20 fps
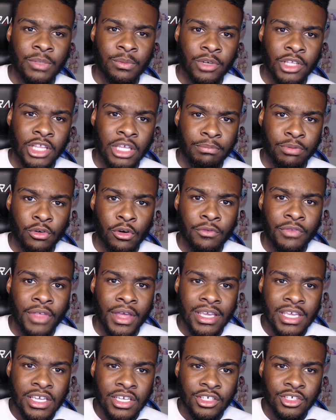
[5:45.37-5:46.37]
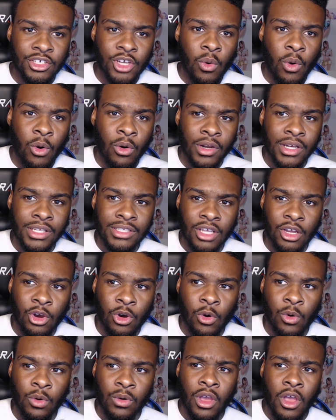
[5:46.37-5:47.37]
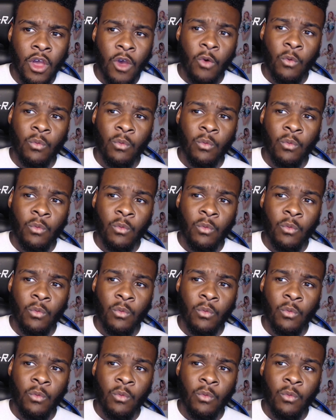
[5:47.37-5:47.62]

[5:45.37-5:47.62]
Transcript: He really proved that he can go on his own.